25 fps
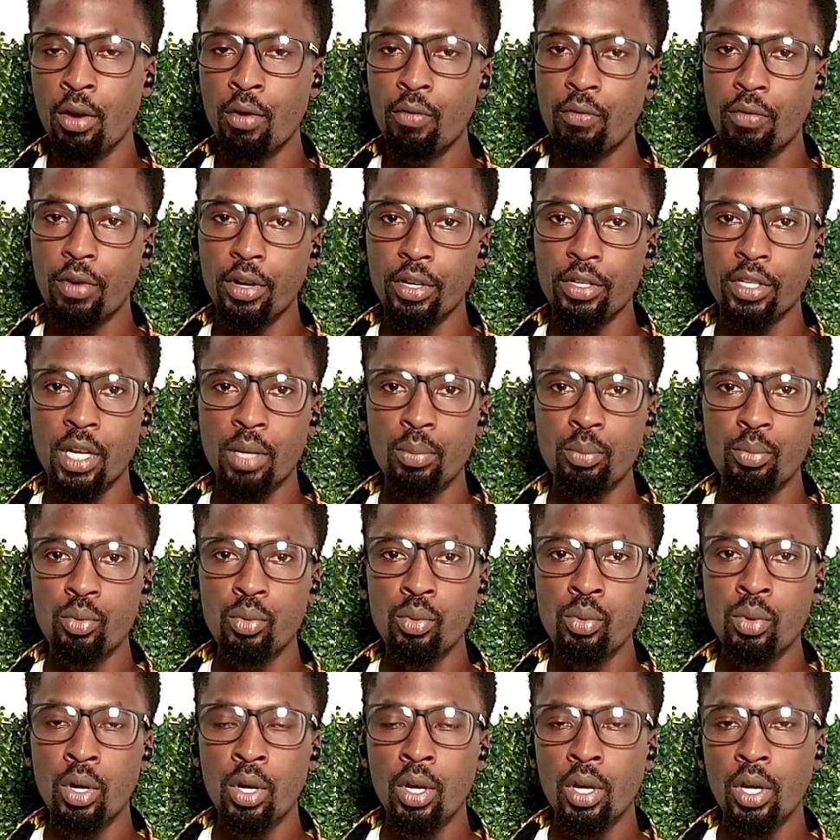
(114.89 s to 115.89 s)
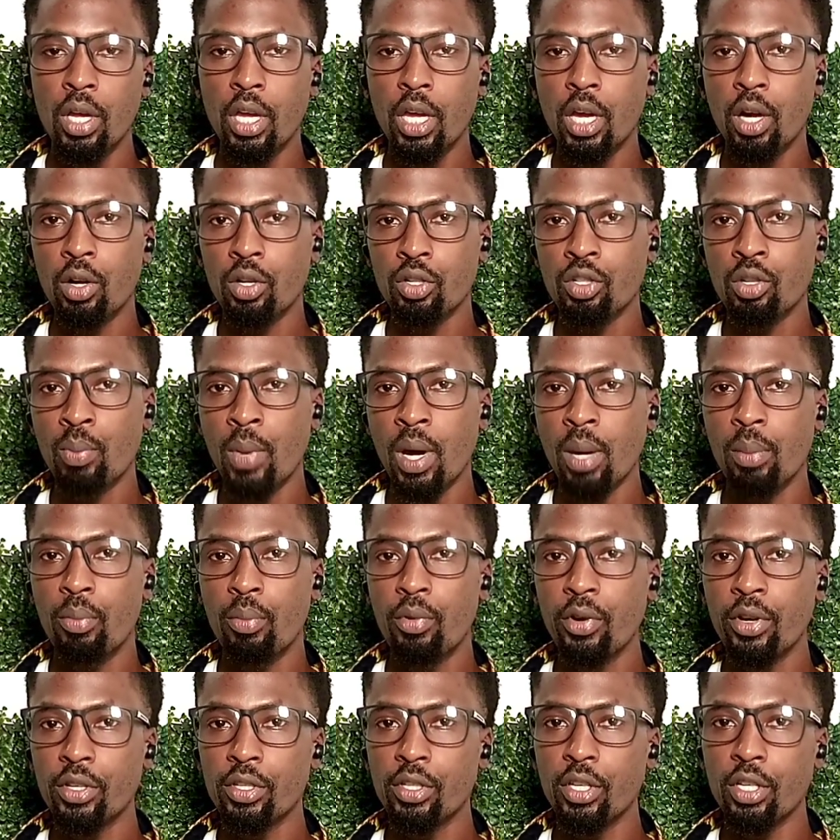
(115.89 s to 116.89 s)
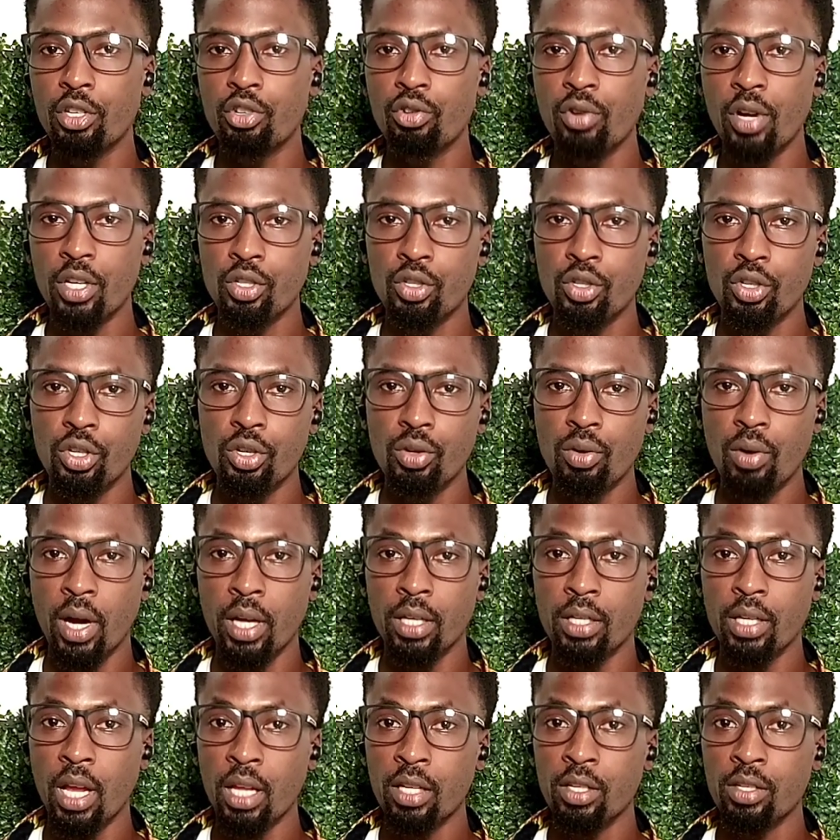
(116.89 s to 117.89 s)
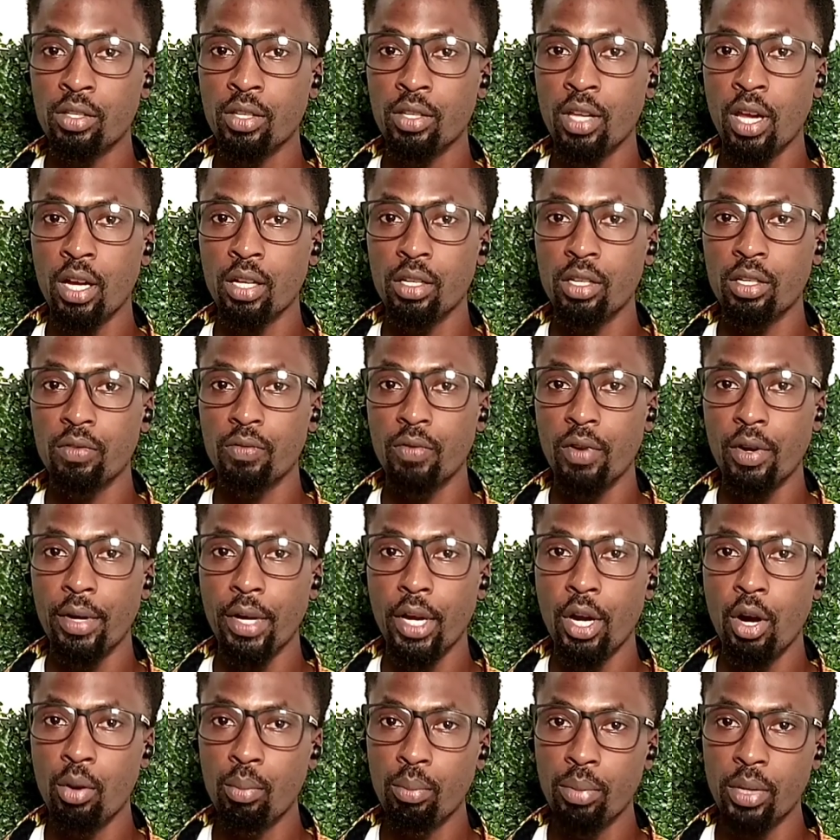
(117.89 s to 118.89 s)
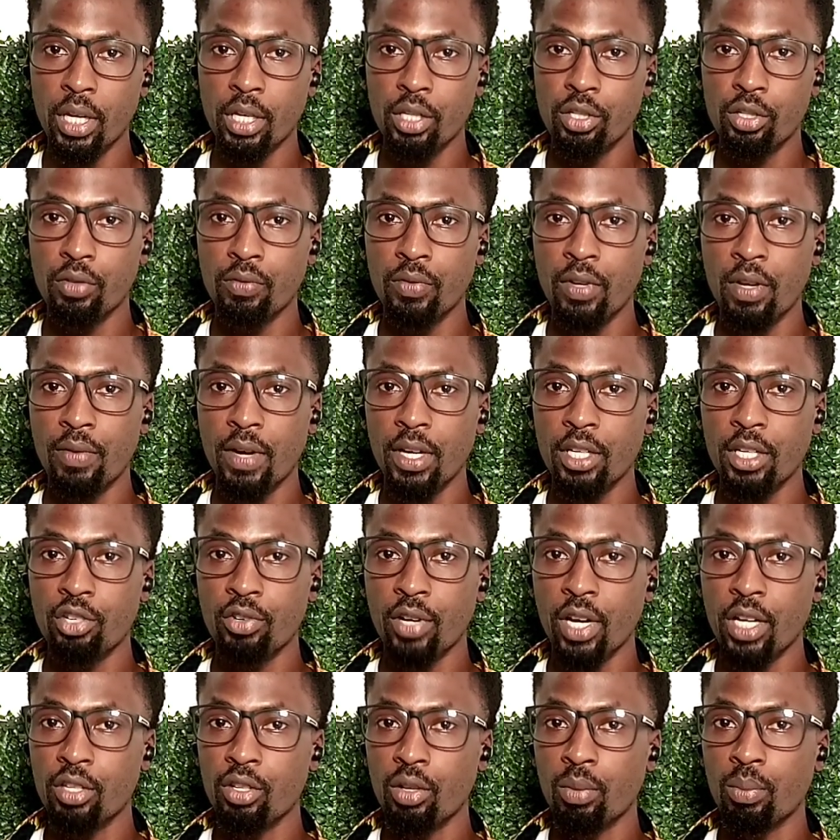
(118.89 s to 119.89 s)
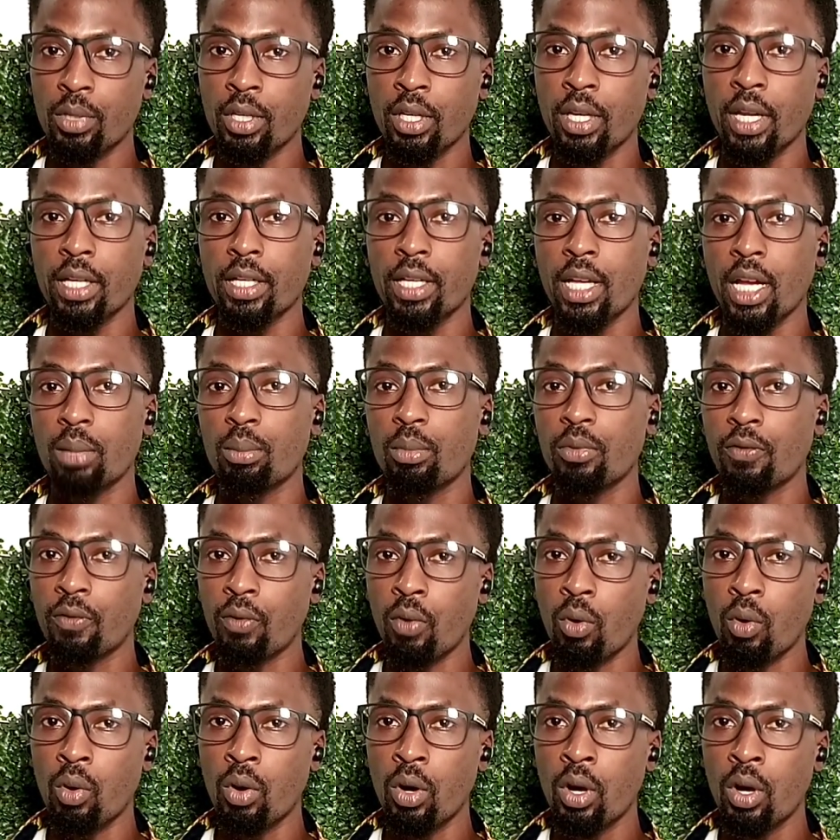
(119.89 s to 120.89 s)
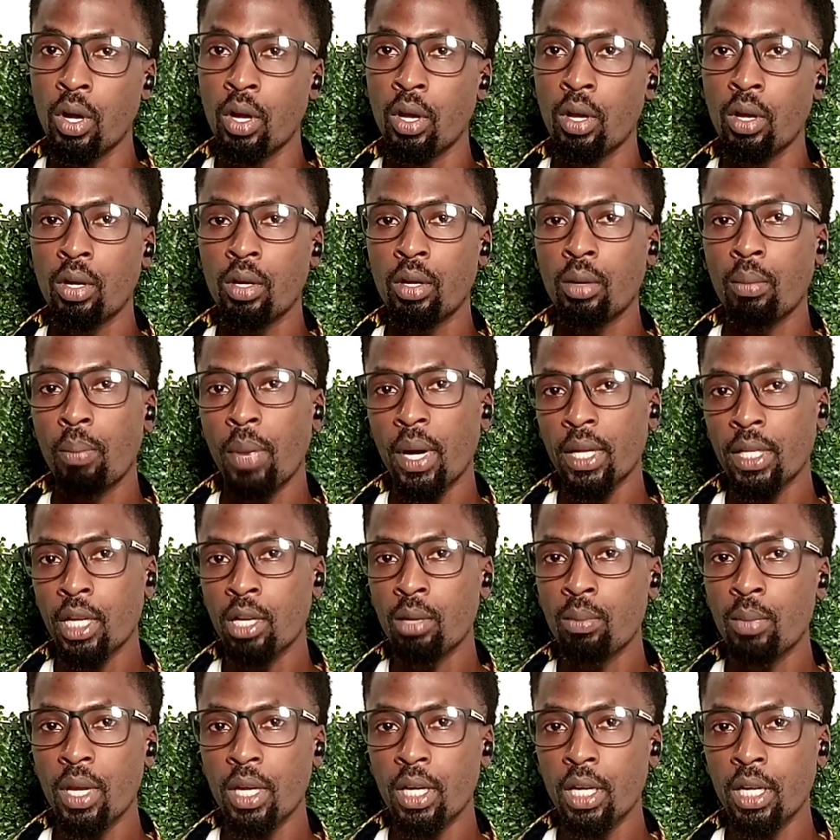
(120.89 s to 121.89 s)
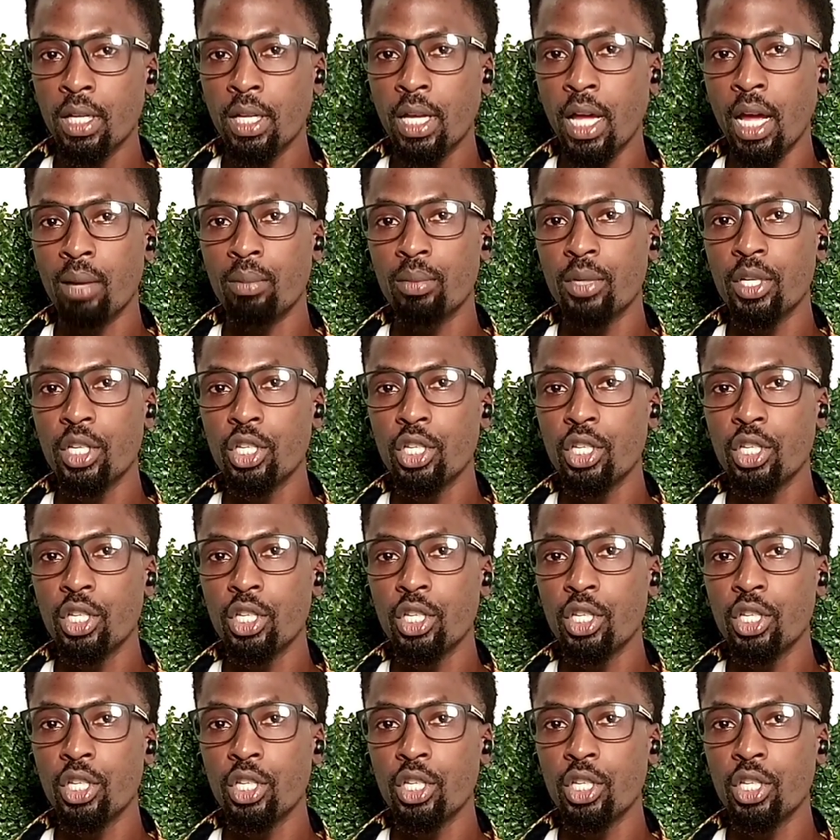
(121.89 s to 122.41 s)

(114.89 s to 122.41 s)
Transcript: For example, a customer brings a dress to you and that style is very complex. You've never tried something like that before. Pattern making can be